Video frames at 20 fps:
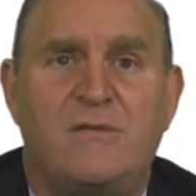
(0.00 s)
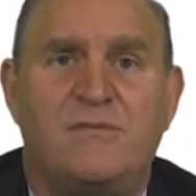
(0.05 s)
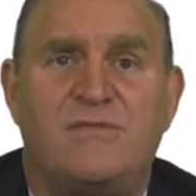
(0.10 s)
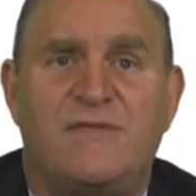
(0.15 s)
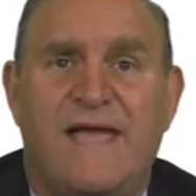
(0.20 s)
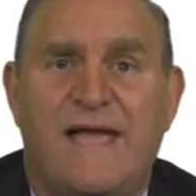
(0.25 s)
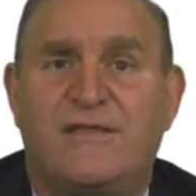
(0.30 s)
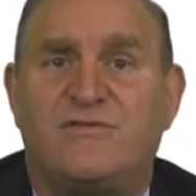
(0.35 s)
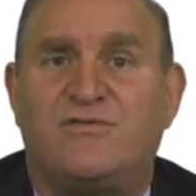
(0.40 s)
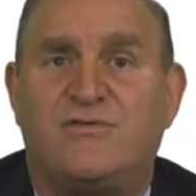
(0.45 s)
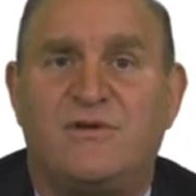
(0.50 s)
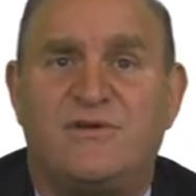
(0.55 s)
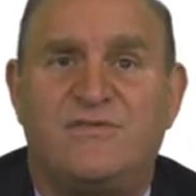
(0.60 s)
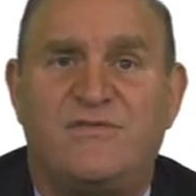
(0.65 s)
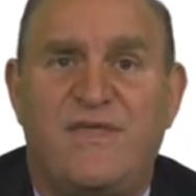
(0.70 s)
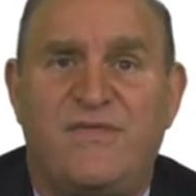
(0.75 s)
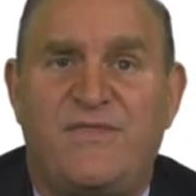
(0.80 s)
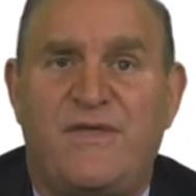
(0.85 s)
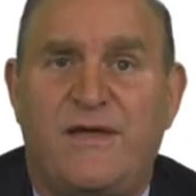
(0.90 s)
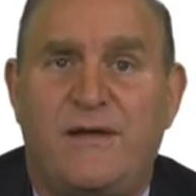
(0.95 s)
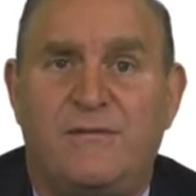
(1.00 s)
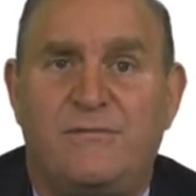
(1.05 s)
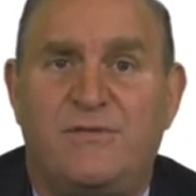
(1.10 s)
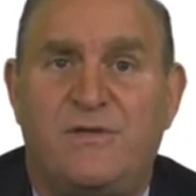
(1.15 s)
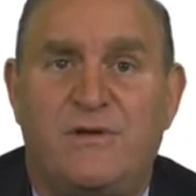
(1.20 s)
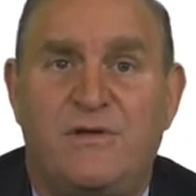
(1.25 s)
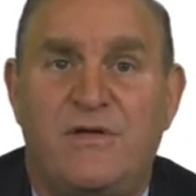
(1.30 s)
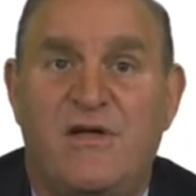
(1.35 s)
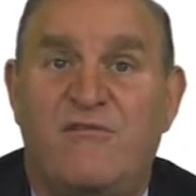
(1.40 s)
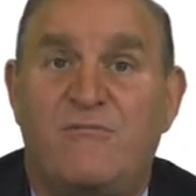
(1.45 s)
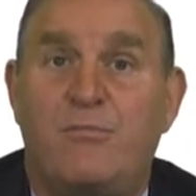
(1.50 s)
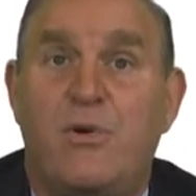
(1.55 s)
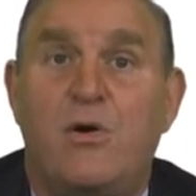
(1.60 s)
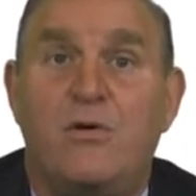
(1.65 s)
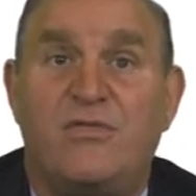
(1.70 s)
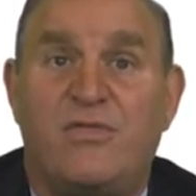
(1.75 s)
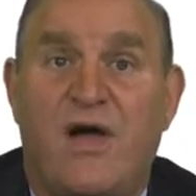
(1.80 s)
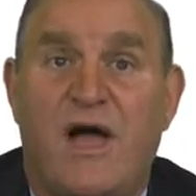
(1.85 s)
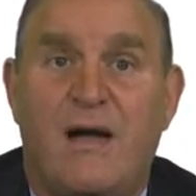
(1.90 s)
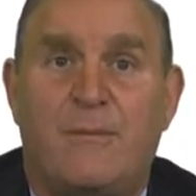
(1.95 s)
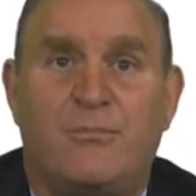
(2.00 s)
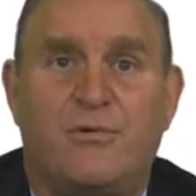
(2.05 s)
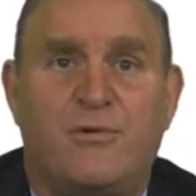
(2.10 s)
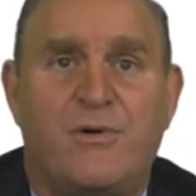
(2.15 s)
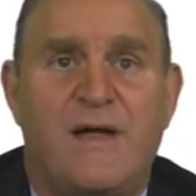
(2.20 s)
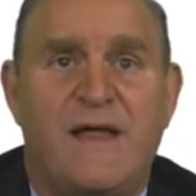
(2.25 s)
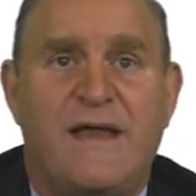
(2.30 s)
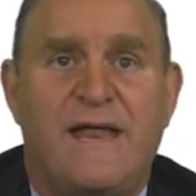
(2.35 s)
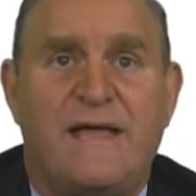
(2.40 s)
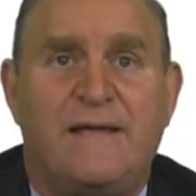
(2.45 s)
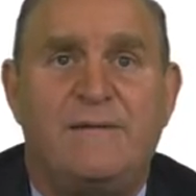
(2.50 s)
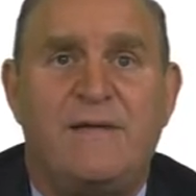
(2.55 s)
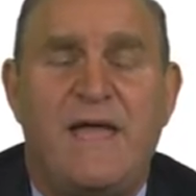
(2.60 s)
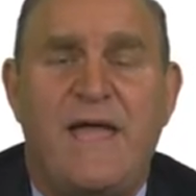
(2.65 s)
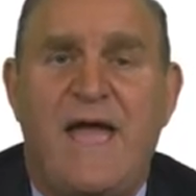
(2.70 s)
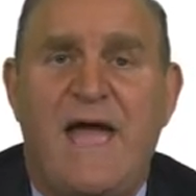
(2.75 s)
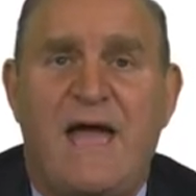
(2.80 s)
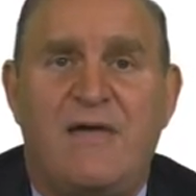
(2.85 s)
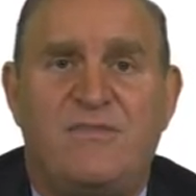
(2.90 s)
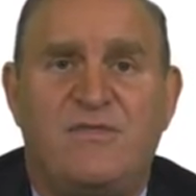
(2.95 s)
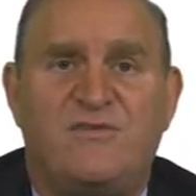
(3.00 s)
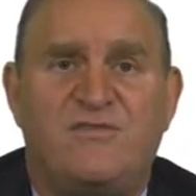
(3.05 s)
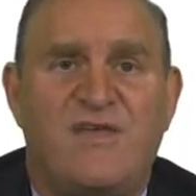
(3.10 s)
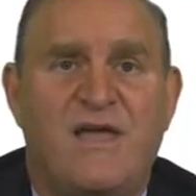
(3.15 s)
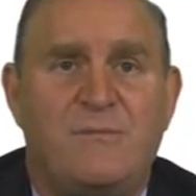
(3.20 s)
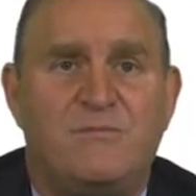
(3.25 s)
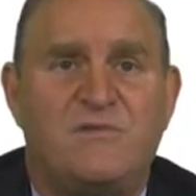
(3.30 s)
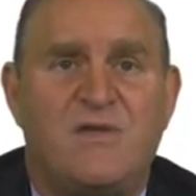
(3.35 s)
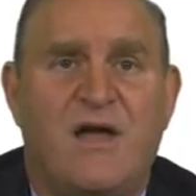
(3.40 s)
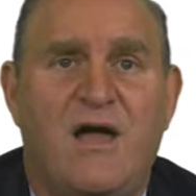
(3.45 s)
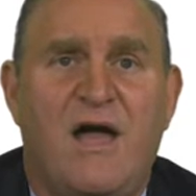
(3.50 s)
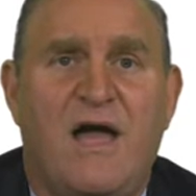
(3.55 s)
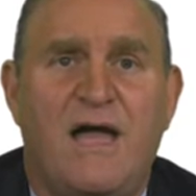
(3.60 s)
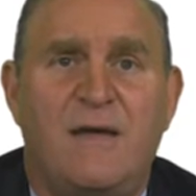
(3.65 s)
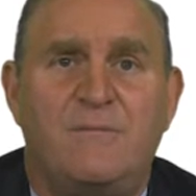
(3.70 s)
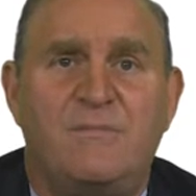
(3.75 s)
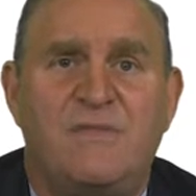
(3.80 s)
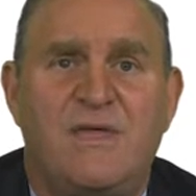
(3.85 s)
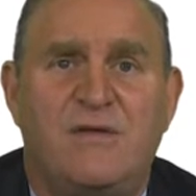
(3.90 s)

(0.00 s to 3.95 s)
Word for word: The answer is that they they're you know both operating at the same time.